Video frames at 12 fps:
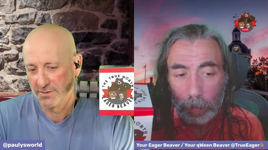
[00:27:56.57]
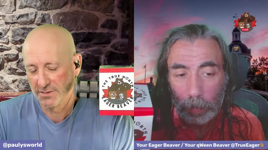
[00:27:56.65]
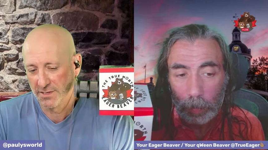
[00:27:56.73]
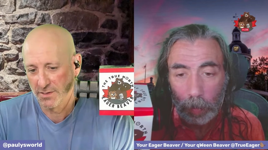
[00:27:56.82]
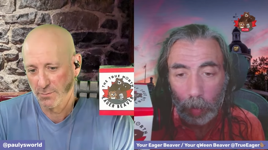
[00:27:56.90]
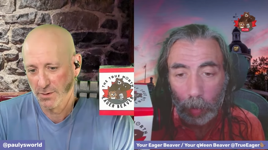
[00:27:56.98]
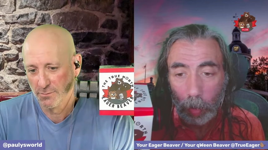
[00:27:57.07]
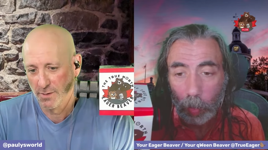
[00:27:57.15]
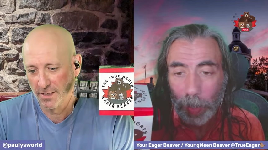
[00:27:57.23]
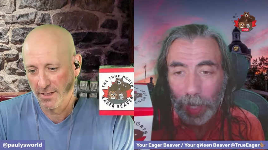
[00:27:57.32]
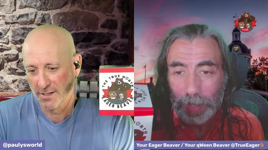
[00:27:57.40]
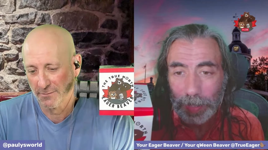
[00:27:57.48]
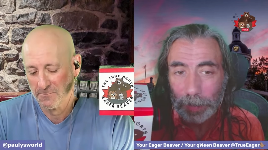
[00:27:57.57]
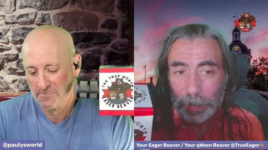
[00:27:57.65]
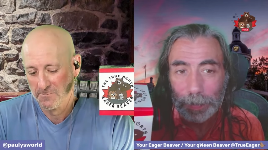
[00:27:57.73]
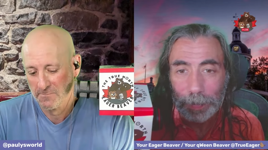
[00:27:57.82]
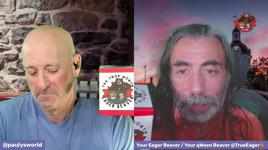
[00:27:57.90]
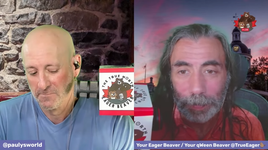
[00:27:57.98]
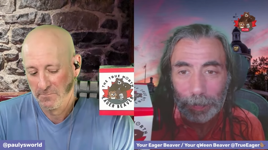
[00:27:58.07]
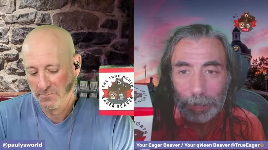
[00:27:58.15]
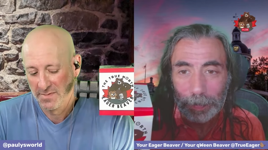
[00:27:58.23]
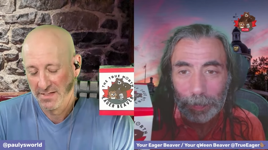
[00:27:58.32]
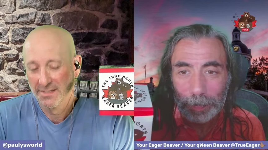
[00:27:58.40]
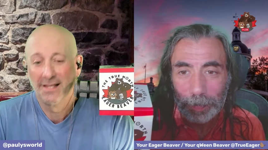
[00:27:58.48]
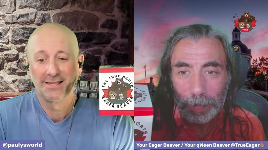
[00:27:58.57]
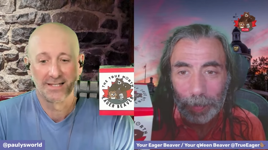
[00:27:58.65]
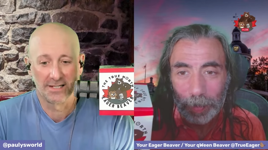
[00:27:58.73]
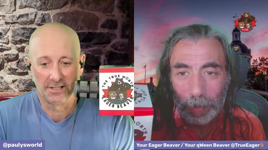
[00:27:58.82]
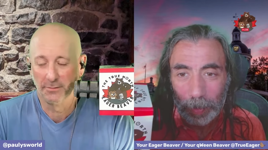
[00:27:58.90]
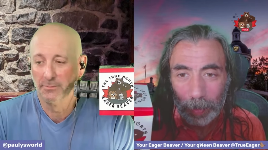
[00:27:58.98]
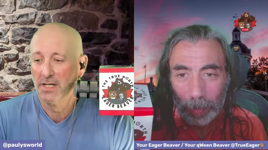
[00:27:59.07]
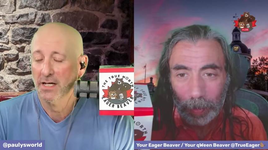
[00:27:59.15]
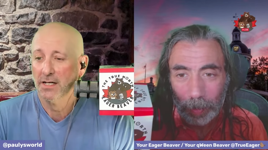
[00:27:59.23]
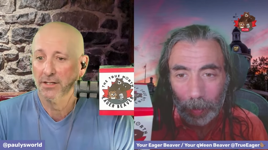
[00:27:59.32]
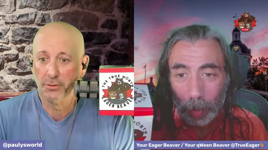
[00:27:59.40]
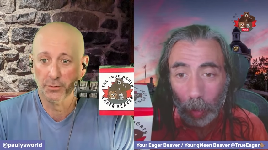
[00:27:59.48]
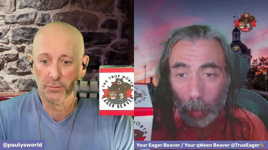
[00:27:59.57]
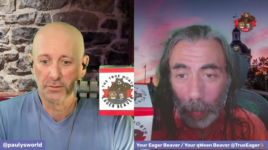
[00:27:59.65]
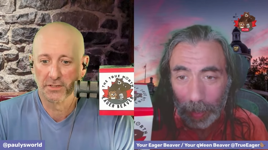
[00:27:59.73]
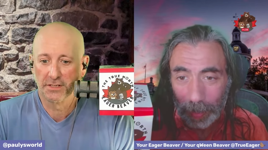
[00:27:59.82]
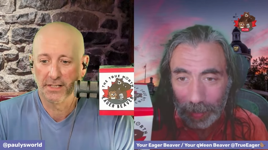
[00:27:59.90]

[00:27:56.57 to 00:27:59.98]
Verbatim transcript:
Speaker 1: say the word. Colloquialism. Right. Thank you. Used